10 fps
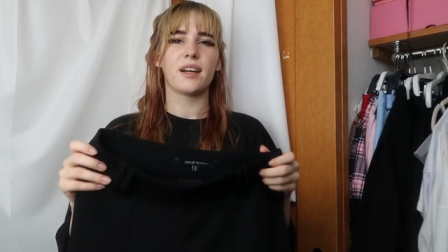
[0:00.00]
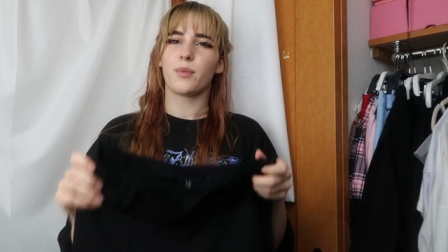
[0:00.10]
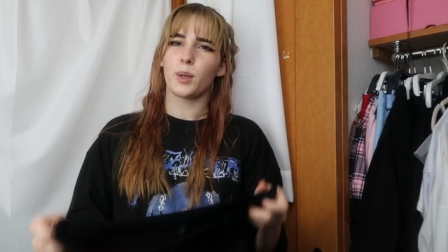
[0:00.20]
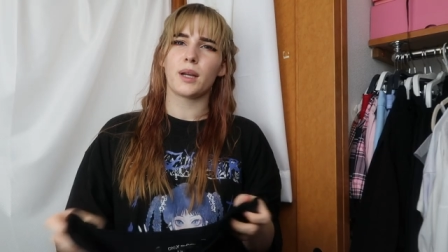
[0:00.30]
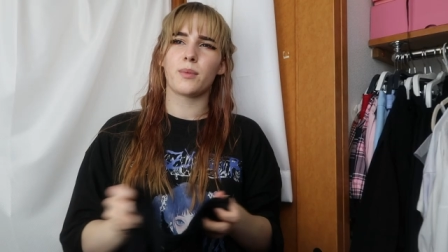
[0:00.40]
I
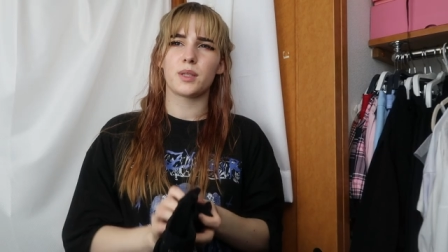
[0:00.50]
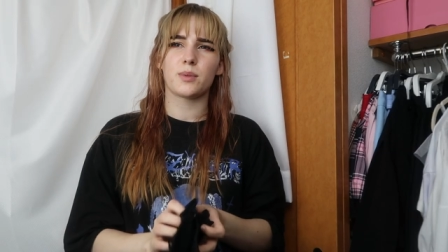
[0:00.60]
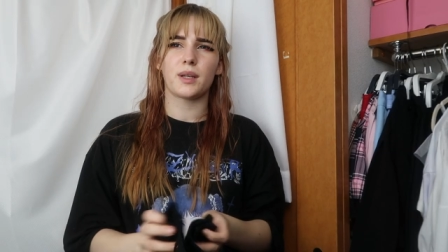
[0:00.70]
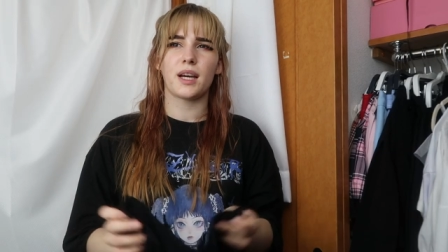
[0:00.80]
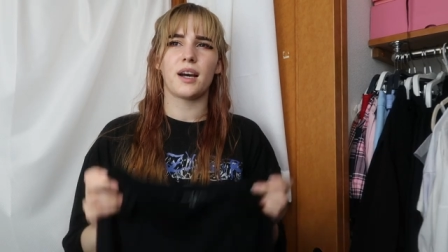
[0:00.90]
wear them
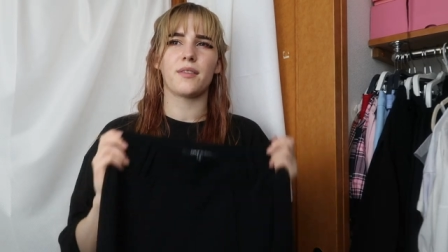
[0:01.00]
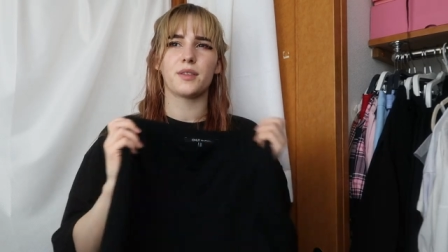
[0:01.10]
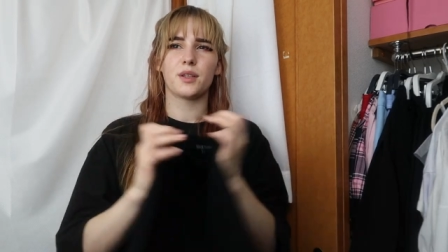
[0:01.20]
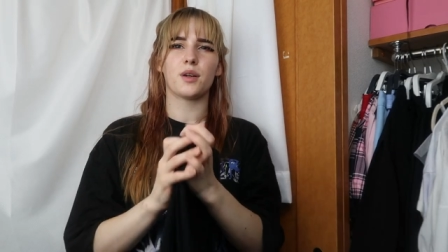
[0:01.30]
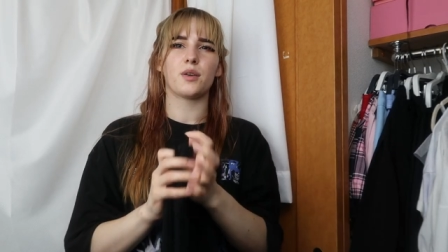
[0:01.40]
just when I have
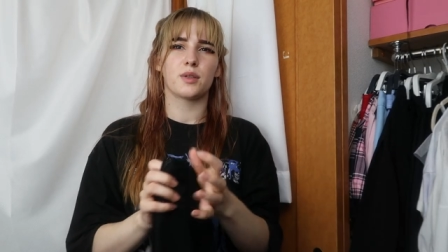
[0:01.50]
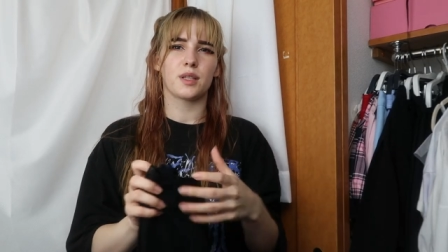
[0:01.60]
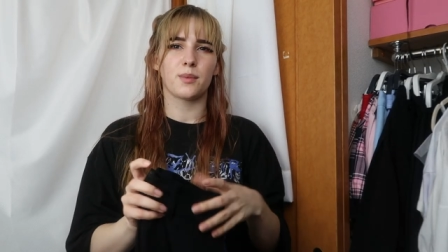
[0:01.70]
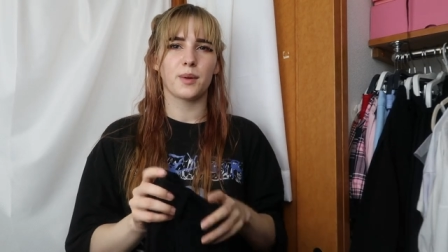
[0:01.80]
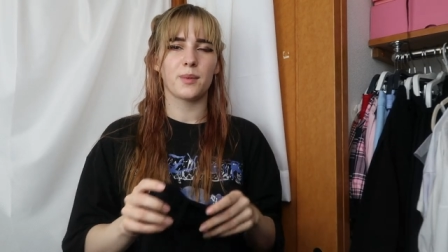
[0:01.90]
to go
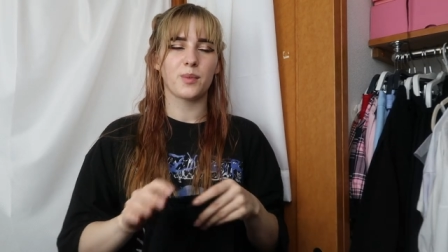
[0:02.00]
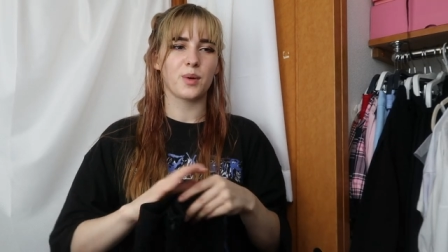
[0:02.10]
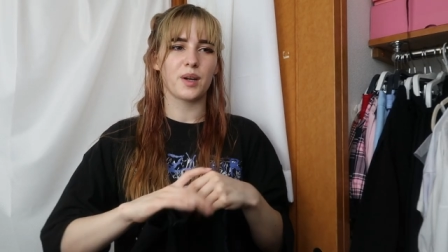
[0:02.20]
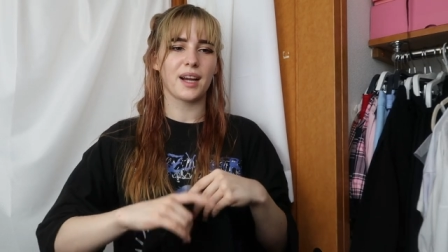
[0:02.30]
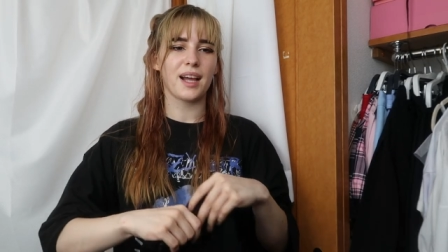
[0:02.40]
somewhere
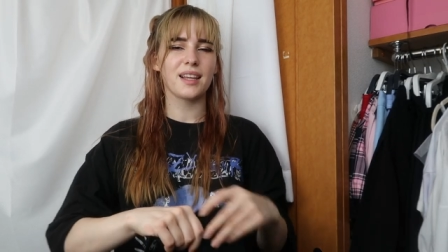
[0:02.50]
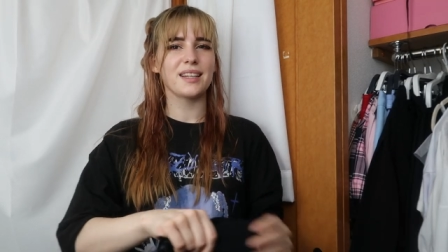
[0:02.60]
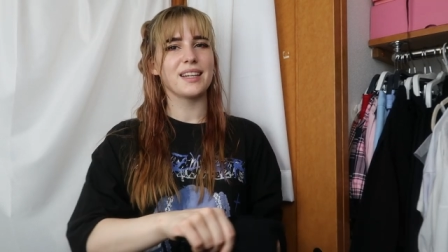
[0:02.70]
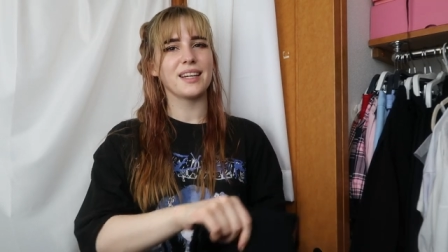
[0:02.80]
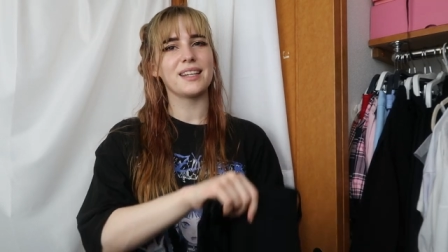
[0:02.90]
more
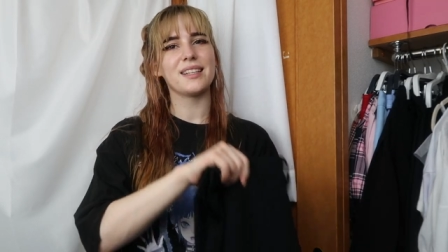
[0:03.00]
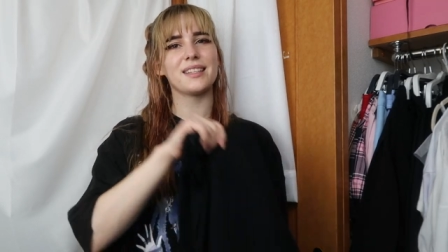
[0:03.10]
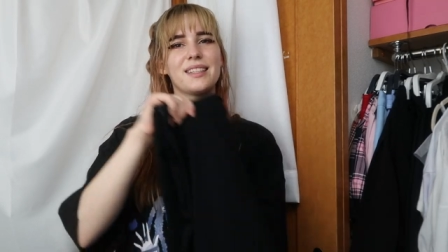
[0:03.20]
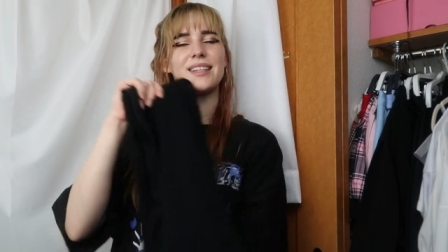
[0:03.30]
elegant